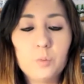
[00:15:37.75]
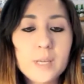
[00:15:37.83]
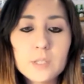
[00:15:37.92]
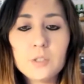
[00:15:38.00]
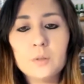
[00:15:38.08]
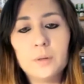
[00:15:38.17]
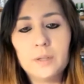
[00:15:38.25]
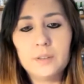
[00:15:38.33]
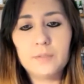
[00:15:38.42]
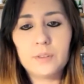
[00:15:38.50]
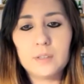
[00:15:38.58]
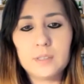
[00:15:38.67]
We do all
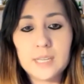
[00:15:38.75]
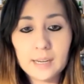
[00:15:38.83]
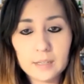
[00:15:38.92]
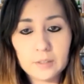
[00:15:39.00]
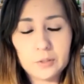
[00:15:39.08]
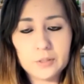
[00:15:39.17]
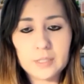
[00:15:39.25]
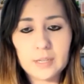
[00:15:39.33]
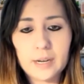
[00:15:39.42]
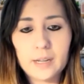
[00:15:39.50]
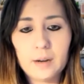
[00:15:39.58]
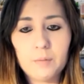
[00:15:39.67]
of the technical
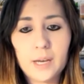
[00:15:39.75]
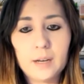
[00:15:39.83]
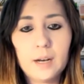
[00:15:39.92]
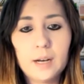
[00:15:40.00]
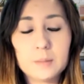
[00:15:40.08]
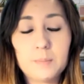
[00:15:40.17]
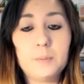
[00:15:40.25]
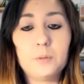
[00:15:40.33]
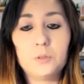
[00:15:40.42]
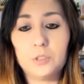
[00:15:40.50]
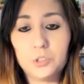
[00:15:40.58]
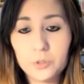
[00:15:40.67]
side and we ask
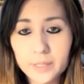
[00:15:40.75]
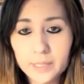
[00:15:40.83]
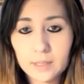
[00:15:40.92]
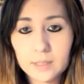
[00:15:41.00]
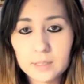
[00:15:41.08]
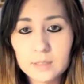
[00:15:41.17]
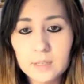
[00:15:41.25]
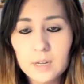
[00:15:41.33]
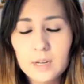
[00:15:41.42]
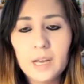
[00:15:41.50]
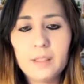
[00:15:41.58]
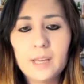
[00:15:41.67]
people to join us,
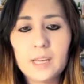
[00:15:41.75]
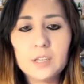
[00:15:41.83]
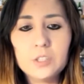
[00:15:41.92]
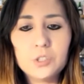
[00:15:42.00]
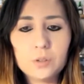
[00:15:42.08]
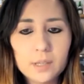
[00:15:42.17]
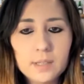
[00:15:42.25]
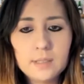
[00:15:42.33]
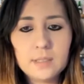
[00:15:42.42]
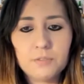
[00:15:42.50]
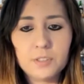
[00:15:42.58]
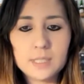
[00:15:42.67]
and they can join in
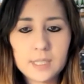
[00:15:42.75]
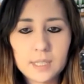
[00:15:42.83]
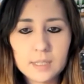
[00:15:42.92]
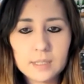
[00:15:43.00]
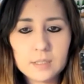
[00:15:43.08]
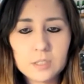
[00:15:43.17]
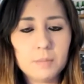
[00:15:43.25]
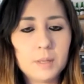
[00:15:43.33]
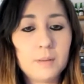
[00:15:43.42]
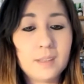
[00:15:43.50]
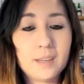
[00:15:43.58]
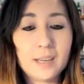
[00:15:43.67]
different tiers. So
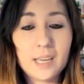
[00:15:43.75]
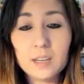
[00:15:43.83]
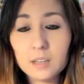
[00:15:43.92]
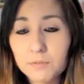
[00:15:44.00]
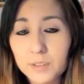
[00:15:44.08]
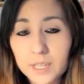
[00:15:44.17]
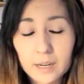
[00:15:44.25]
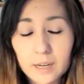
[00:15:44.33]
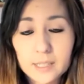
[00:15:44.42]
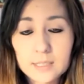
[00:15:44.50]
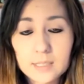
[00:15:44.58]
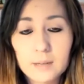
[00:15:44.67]
maybe they're in a VR
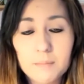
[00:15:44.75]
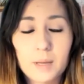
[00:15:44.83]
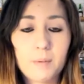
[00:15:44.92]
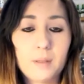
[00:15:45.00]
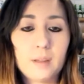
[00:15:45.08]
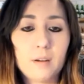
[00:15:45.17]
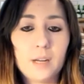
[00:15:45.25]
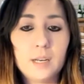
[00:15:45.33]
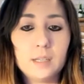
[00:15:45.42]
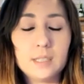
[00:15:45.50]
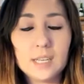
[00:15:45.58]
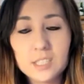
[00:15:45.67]
headset, maybe they're
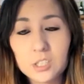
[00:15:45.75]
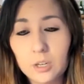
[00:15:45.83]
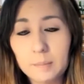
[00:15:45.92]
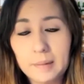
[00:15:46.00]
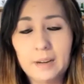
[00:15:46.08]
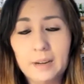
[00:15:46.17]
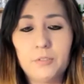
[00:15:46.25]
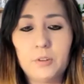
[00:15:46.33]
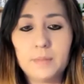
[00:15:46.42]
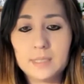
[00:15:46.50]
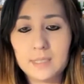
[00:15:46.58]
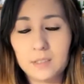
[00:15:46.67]
in a desktop
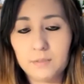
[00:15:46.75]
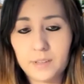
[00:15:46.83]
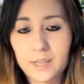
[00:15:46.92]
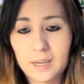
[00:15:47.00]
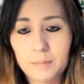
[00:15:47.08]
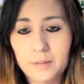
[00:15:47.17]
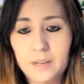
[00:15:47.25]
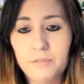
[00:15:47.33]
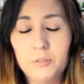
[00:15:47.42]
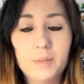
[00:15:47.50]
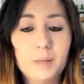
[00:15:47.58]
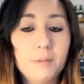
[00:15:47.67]
platform that's in the VR
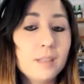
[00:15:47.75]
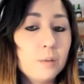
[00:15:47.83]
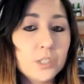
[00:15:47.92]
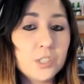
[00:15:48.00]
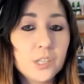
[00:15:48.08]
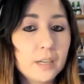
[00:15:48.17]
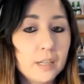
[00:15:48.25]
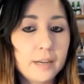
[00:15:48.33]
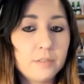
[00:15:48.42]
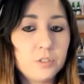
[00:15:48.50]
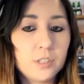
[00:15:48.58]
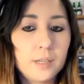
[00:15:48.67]
platform, maybe they're watching a
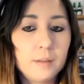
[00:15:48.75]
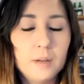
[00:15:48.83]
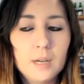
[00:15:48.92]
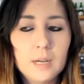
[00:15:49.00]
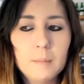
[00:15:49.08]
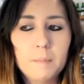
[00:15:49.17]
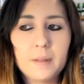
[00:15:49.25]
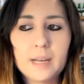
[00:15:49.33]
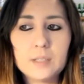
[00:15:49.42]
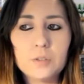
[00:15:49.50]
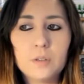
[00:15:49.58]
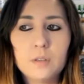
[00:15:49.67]
live stream, but
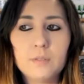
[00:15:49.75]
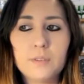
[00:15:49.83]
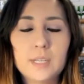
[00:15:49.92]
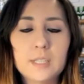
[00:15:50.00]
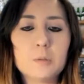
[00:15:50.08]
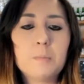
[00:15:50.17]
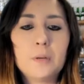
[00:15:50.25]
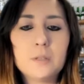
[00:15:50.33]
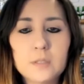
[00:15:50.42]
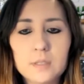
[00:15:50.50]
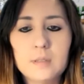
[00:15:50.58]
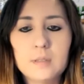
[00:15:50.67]
that sort of
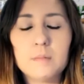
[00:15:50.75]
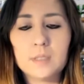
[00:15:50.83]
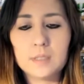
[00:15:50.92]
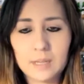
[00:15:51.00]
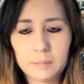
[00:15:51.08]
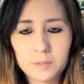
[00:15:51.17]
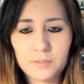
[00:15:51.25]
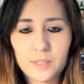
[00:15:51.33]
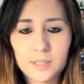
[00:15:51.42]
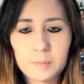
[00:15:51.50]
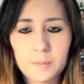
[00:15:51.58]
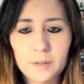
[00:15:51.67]
exposes them to some of
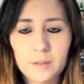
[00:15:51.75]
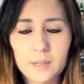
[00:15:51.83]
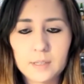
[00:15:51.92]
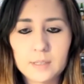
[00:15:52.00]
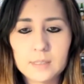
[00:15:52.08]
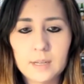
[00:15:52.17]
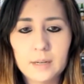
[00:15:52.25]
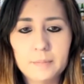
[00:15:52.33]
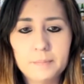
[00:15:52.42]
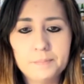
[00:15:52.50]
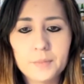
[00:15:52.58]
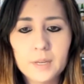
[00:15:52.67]
the experience.
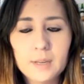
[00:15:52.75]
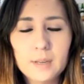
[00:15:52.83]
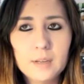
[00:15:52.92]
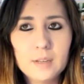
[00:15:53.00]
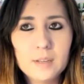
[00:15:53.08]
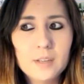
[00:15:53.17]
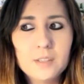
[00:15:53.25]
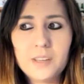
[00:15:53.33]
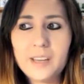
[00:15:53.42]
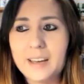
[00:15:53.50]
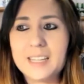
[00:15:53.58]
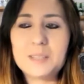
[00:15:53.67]

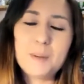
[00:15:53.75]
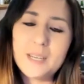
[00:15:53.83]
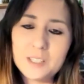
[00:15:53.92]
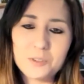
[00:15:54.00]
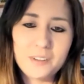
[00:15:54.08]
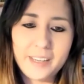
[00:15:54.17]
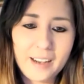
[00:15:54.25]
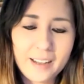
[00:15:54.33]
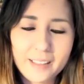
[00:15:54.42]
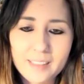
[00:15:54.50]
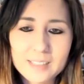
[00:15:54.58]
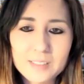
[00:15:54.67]
So yeah, it's really
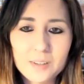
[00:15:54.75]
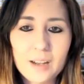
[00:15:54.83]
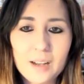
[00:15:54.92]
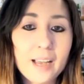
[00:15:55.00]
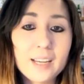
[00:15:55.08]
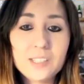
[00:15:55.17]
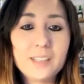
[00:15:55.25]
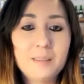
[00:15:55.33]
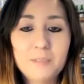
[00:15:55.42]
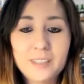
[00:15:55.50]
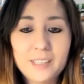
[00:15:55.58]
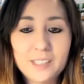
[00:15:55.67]
hard.
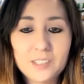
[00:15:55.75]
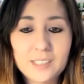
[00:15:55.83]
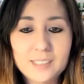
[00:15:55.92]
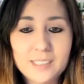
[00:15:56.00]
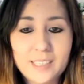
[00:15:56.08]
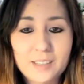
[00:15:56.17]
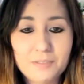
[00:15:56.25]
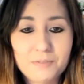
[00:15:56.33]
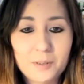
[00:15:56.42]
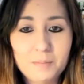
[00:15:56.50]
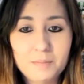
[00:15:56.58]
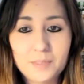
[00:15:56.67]
I'm really interested to hear
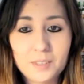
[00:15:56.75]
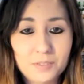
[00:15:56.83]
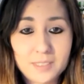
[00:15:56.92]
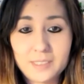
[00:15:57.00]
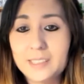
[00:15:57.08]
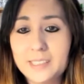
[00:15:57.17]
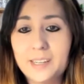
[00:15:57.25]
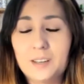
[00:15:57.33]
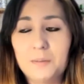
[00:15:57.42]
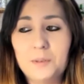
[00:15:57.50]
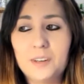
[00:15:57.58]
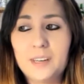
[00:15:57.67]
from the
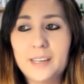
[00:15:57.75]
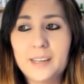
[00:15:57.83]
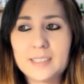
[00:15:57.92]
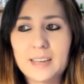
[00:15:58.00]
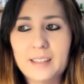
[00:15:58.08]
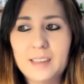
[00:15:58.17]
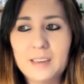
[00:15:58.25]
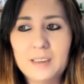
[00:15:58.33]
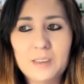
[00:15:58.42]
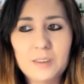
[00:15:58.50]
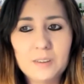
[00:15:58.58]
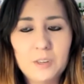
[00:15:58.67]
facilitator community, because I
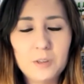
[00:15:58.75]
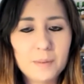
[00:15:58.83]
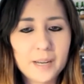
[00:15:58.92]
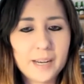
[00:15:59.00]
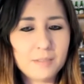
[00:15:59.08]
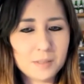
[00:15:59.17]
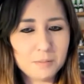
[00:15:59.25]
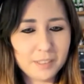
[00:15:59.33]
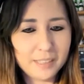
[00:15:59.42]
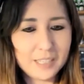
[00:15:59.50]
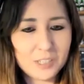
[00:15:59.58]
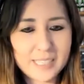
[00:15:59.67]
think you might have some
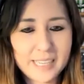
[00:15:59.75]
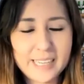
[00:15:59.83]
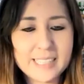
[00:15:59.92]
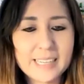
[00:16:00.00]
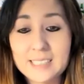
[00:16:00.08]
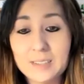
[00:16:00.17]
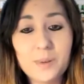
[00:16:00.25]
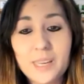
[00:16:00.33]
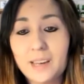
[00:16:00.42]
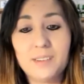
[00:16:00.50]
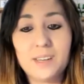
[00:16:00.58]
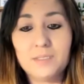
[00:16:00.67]
really interesting insights that we
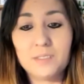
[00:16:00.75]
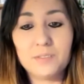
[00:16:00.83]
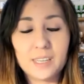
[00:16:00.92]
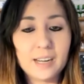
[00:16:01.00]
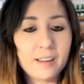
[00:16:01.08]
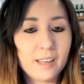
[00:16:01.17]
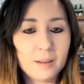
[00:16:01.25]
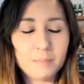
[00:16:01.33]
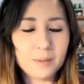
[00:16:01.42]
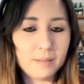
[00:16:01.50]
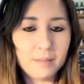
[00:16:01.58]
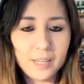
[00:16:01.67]
haven't figured out yet.
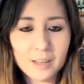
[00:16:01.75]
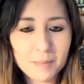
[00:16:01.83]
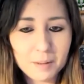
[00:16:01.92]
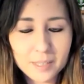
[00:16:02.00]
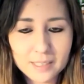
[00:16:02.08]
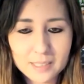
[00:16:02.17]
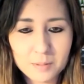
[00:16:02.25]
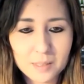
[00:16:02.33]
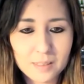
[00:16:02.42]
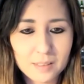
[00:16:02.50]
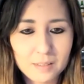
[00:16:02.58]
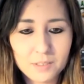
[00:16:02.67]
But yeah, maybe
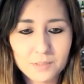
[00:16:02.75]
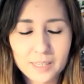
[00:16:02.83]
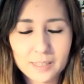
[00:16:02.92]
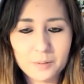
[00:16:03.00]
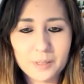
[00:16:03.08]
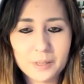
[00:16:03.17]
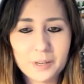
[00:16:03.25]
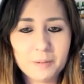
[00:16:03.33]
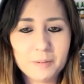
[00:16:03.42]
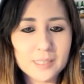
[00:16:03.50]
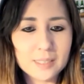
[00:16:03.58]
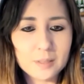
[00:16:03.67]
Elizabeth and Viveka want to
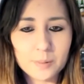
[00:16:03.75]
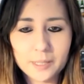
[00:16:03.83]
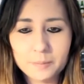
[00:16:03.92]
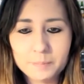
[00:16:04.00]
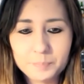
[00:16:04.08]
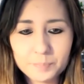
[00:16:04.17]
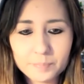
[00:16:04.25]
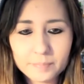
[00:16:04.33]
comment as well.